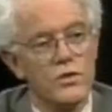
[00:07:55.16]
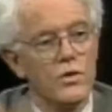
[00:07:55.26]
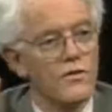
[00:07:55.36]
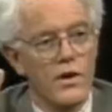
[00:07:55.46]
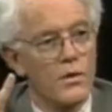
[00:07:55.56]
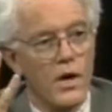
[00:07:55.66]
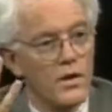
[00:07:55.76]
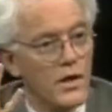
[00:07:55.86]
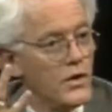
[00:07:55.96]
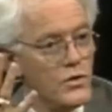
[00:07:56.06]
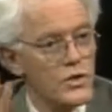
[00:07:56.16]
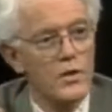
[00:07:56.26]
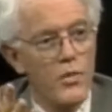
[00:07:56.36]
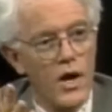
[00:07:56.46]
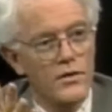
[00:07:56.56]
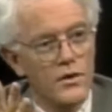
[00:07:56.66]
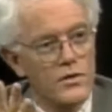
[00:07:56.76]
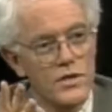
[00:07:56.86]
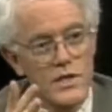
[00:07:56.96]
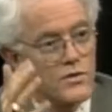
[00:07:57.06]
doing very well. You should have bought
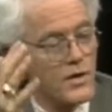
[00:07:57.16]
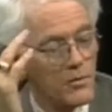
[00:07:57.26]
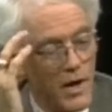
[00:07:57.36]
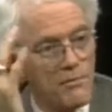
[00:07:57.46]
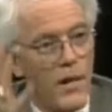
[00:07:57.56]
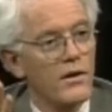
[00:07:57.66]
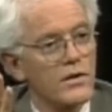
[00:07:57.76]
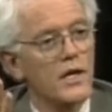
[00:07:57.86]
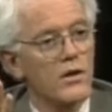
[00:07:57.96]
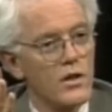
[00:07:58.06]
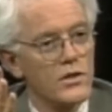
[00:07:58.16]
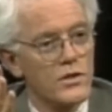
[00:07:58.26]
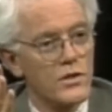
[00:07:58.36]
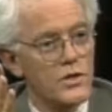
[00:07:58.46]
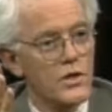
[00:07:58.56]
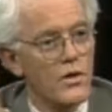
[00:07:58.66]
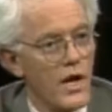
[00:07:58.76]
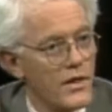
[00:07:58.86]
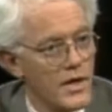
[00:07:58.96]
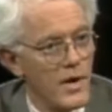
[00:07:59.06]
those instead of trying to buy biotechnology stocks you know
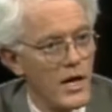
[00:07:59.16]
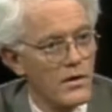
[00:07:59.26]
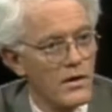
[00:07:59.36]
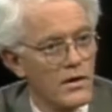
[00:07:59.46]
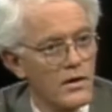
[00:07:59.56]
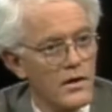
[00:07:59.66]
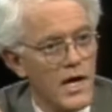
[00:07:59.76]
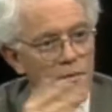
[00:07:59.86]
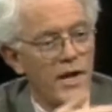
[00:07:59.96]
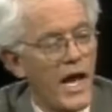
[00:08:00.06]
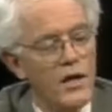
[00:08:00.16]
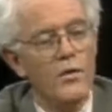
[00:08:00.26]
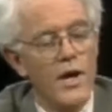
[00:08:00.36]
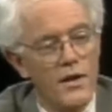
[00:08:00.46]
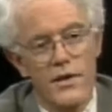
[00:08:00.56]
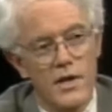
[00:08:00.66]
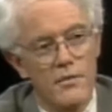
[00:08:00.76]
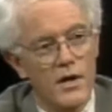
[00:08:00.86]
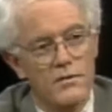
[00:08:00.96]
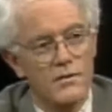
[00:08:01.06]
nothing about. I mean, I know nothing
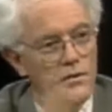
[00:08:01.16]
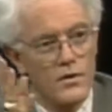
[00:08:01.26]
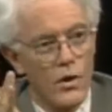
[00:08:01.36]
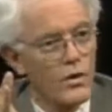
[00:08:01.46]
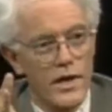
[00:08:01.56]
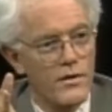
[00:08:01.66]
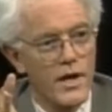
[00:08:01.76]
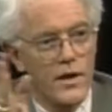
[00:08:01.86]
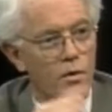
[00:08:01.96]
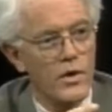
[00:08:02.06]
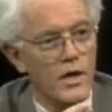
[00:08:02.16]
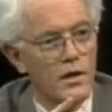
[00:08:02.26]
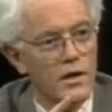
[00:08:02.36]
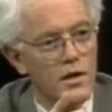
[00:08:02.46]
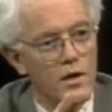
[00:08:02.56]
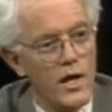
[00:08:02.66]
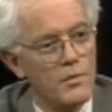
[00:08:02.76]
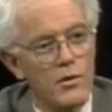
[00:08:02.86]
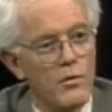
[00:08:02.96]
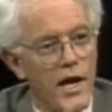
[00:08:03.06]
about local area networking. A lot
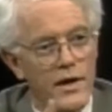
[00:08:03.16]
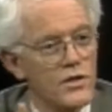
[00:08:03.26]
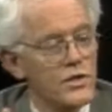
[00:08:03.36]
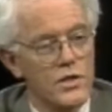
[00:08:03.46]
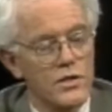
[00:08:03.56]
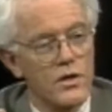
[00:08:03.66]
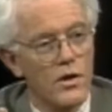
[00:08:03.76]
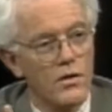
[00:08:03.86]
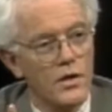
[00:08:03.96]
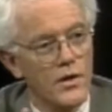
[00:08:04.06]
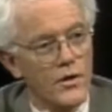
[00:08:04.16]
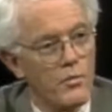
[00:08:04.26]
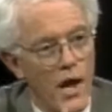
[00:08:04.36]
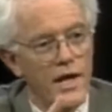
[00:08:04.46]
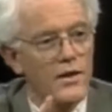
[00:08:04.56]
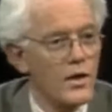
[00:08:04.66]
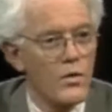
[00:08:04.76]
of people are buying this Cisco. They're buying the